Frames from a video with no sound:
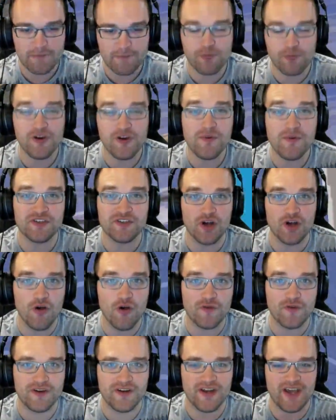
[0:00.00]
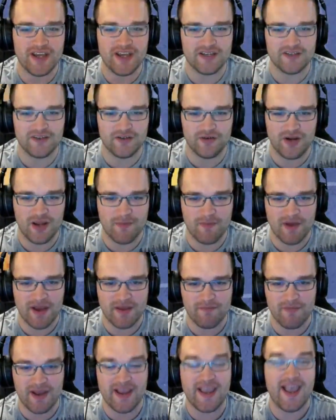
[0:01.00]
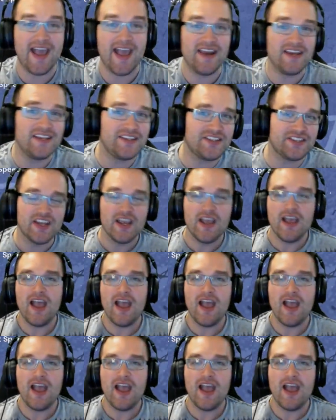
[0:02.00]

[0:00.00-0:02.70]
pretty much overnight, dude. And my edits,